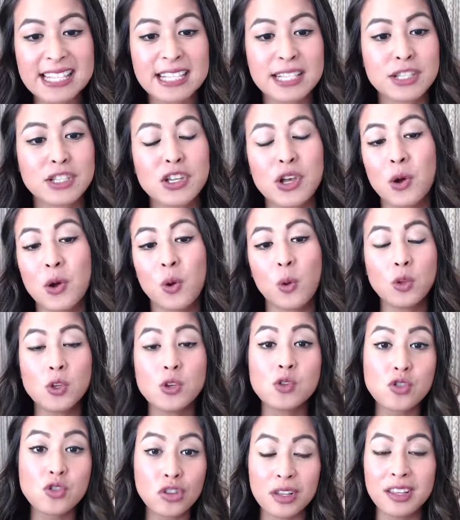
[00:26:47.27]
So
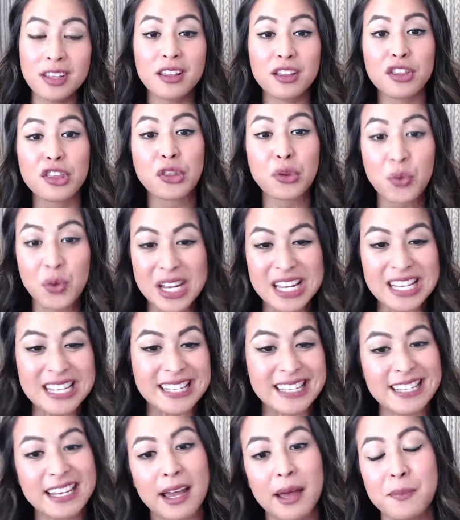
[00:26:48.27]
usually the 3
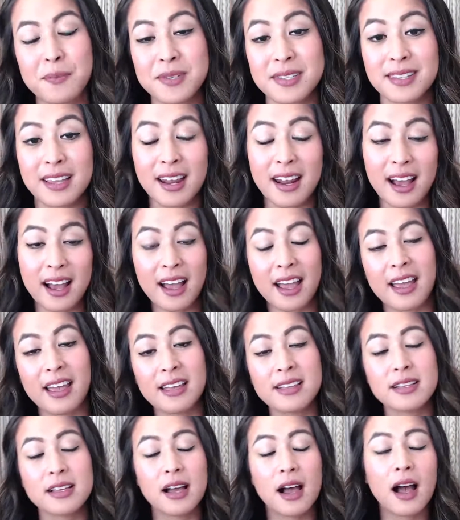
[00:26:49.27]
steps that
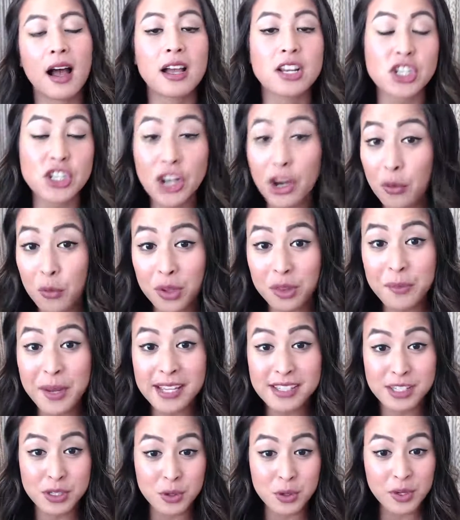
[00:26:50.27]
I share with my
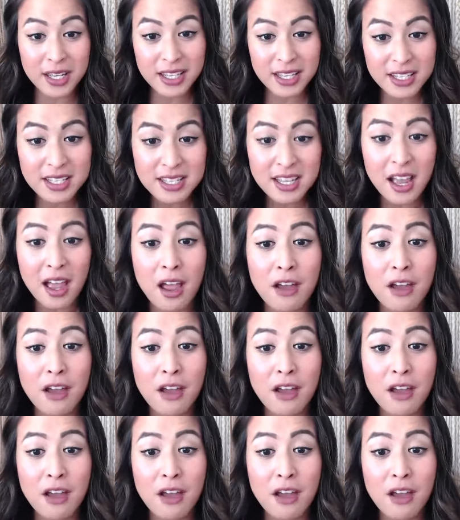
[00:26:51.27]
students